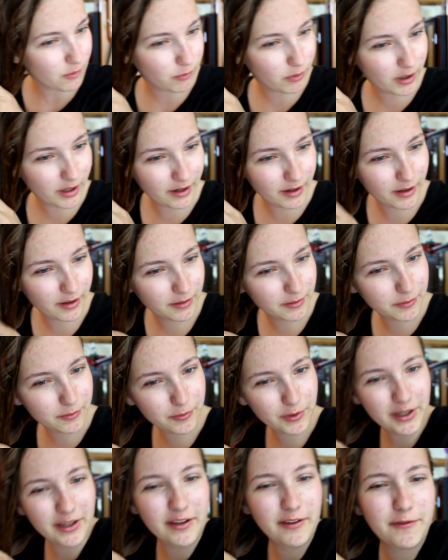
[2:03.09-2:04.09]
where
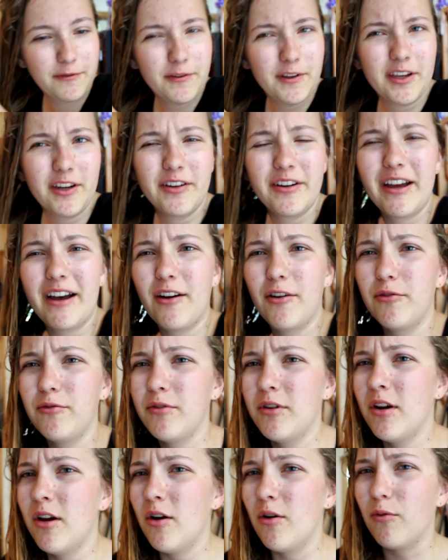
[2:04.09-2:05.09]
we figured out
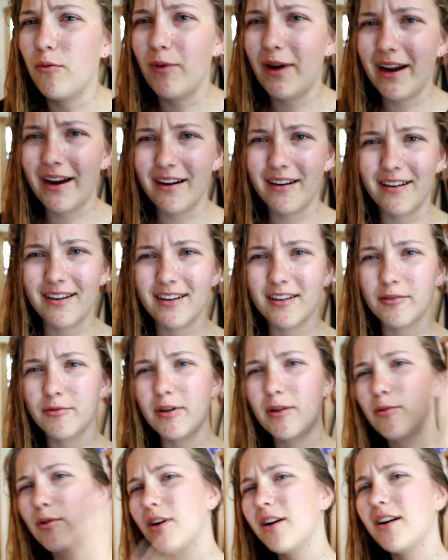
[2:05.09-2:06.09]
where
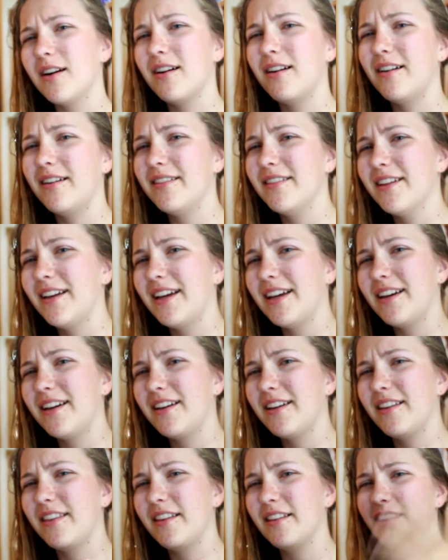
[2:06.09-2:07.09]
we were on like
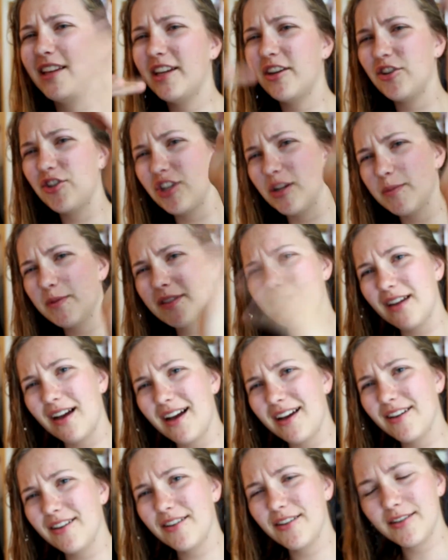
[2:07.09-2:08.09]
the leadership
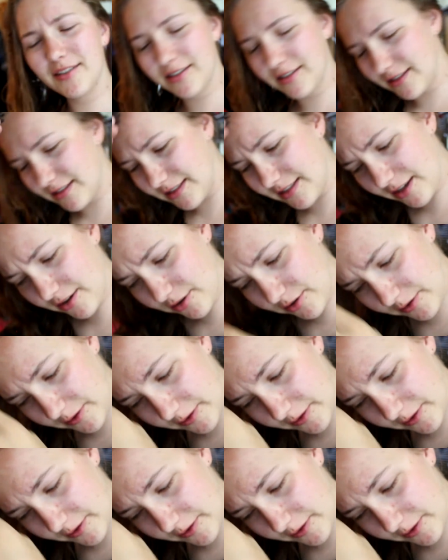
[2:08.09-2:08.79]
style skill